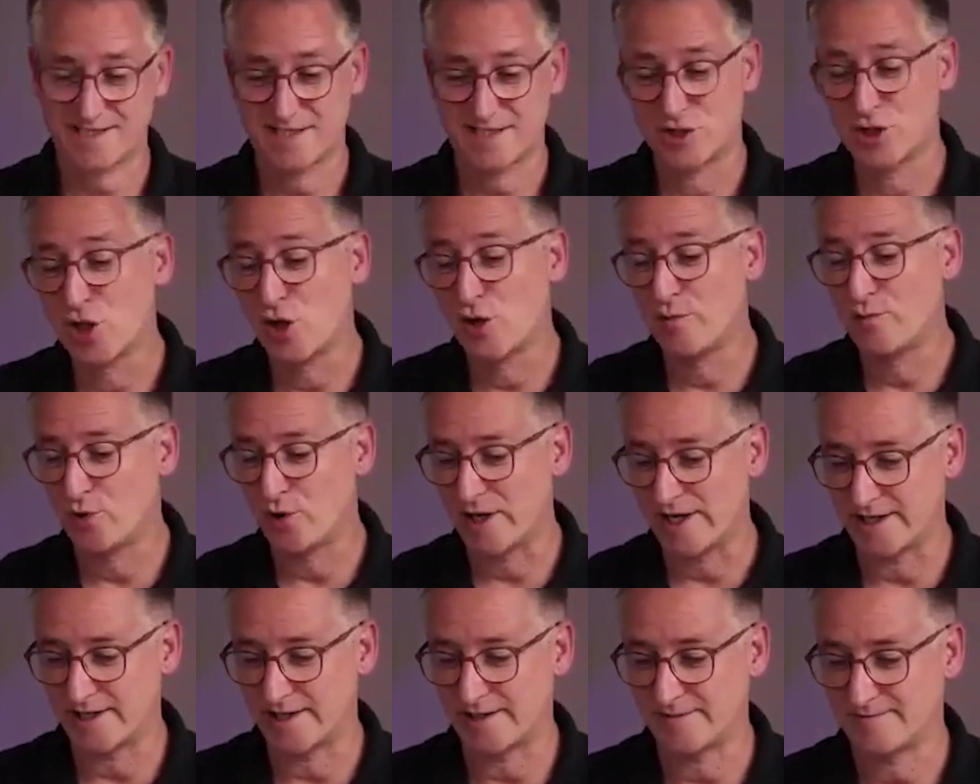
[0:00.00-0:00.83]
no
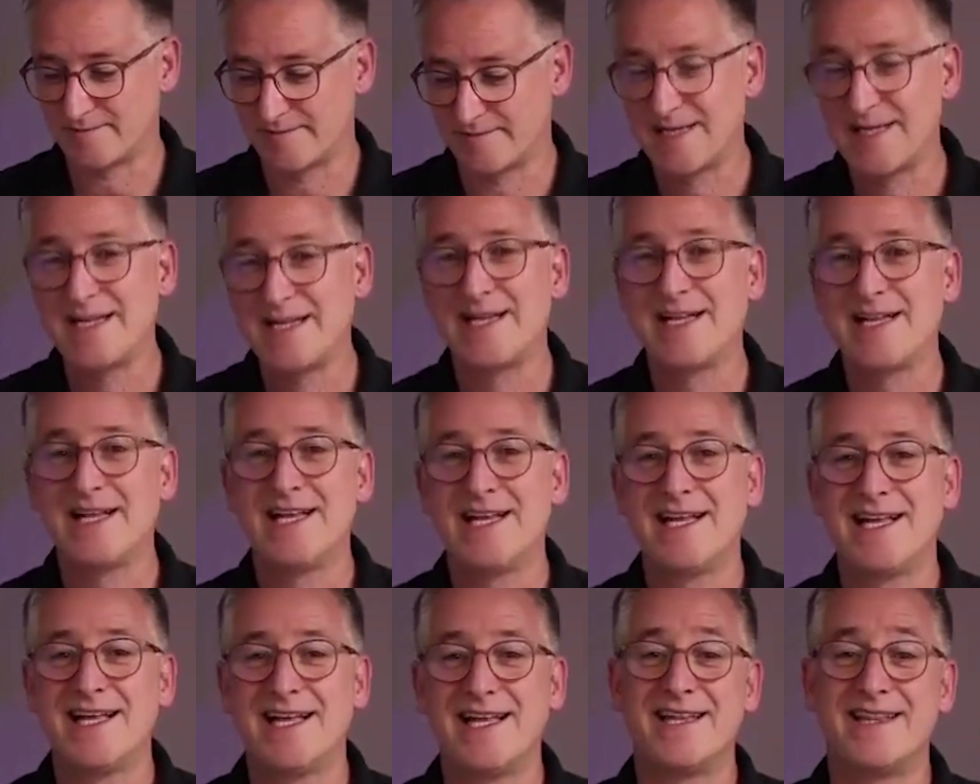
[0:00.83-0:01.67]
brainer.
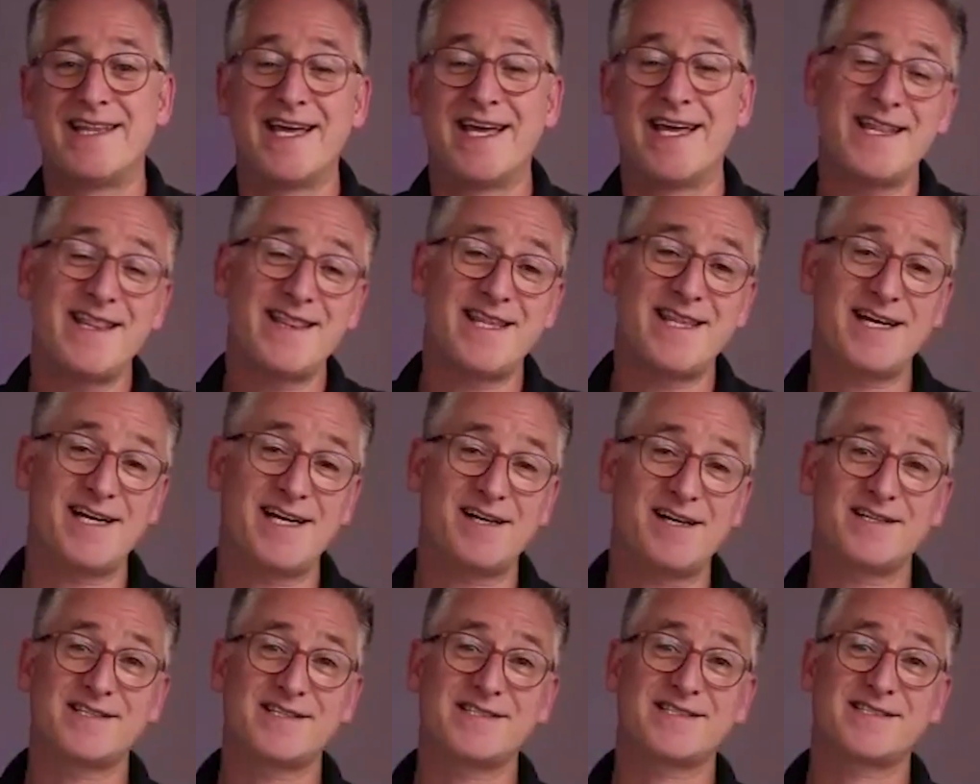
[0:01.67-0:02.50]
Then
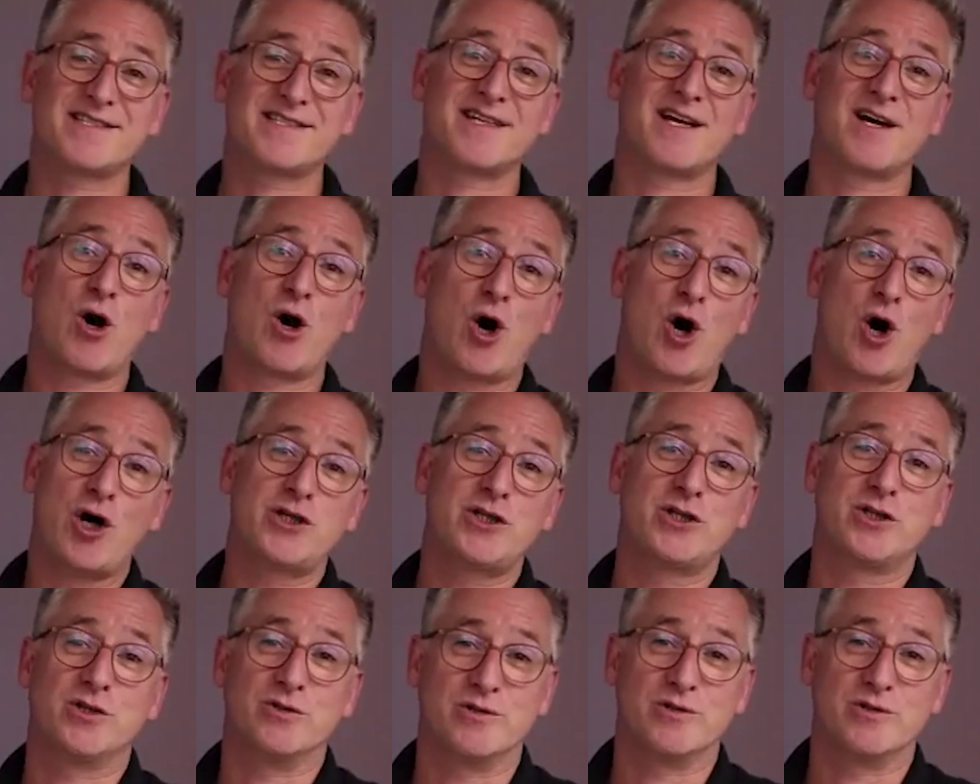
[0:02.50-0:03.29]
there's audio.